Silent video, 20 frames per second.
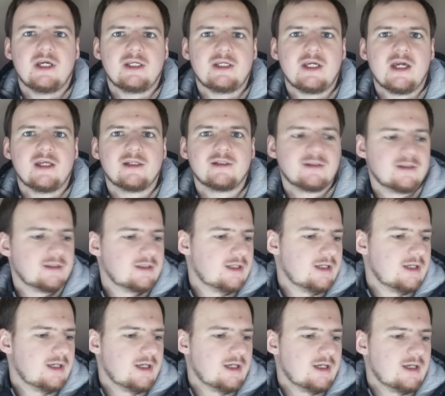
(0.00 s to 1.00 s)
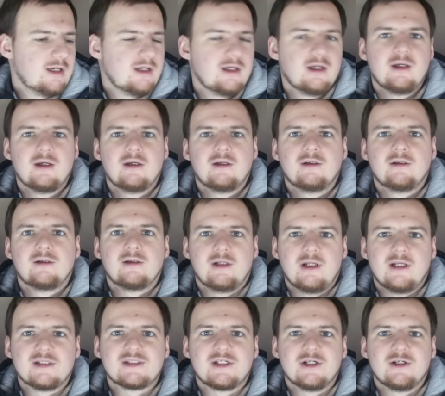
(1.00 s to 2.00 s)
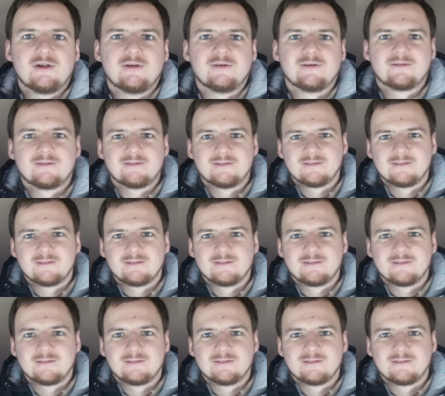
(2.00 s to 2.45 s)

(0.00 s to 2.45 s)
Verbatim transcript: again. Let's go.